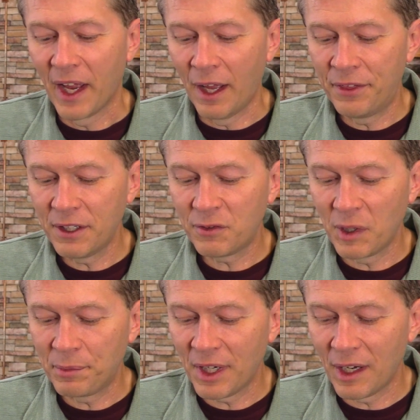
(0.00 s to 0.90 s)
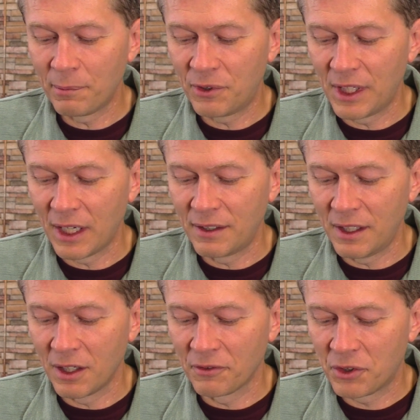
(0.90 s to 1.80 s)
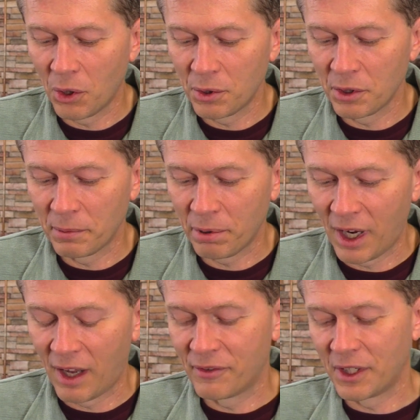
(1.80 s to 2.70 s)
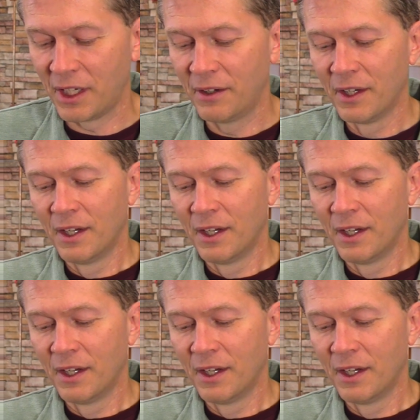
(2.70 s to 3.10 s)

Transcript: I think sometimes the idea of total depravity